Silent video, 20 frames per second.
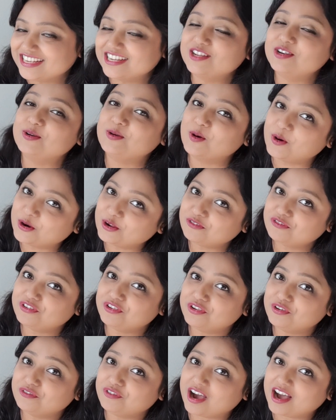A lot of
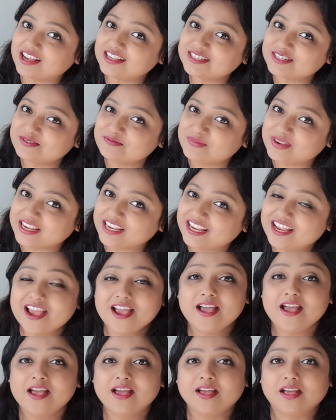you asked me
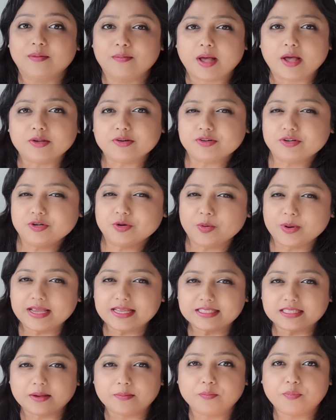about
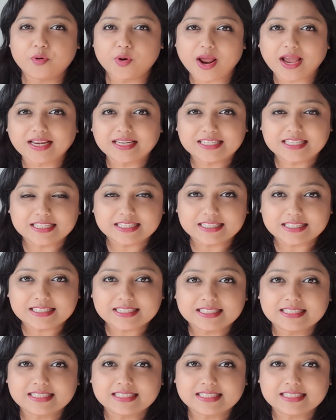doing some practice,